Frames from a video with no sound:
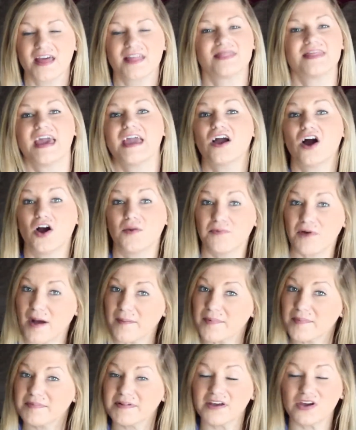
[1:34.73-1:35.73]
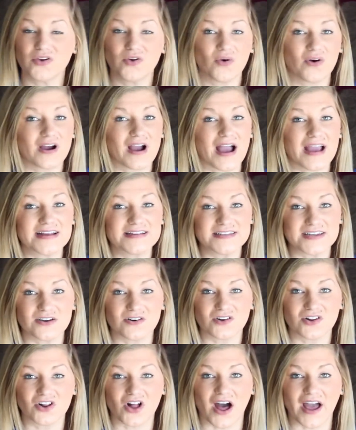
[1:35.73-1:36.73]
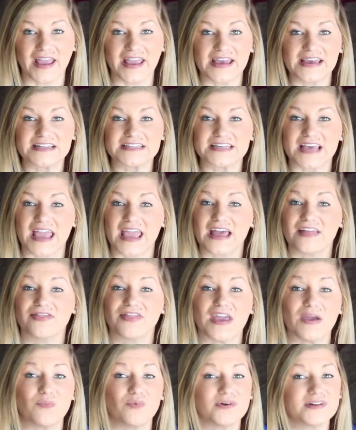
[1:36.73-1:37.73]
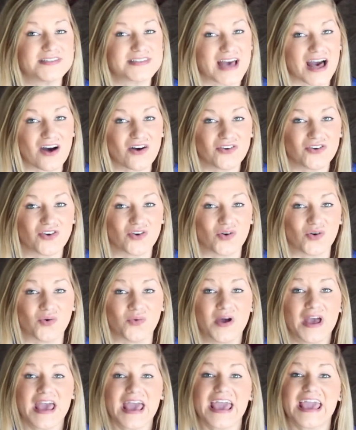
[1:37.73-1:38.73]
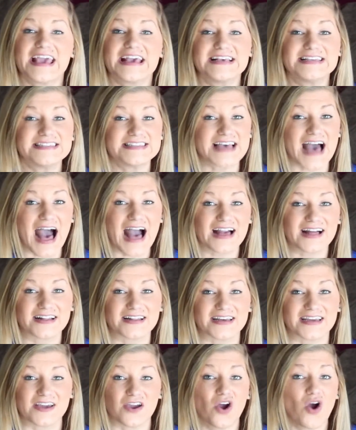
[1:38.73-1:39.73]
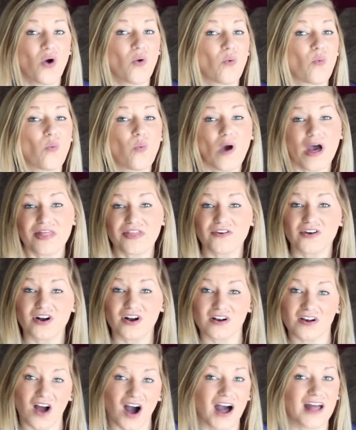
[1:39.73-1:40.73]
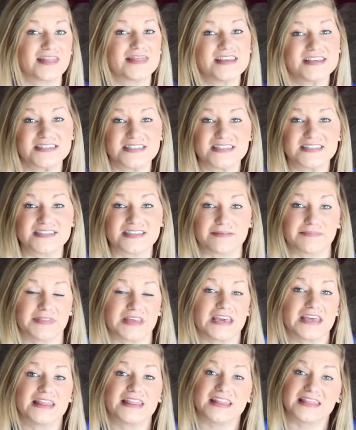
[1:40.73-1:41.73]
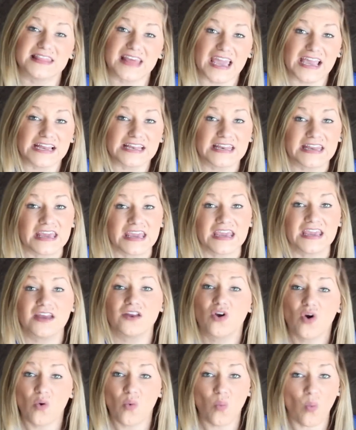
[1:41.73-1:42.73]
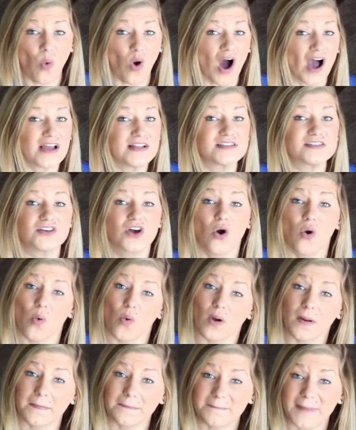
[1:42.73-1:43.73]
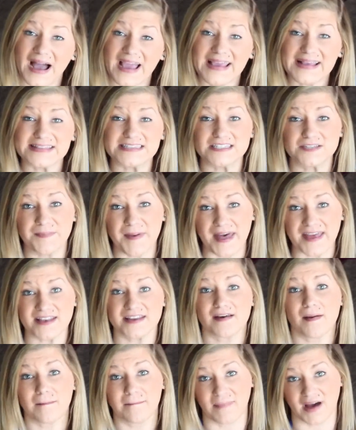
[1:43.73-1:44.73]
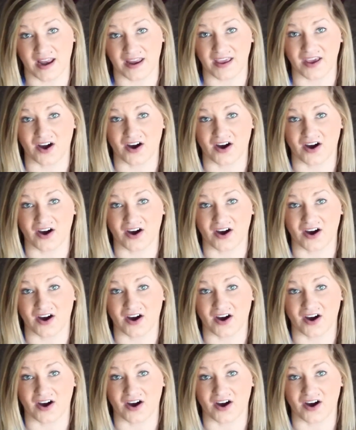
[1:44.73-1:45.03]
They are probably your ideal client, and they will tell you exactly whether or not this is something that they need, want, or might spend money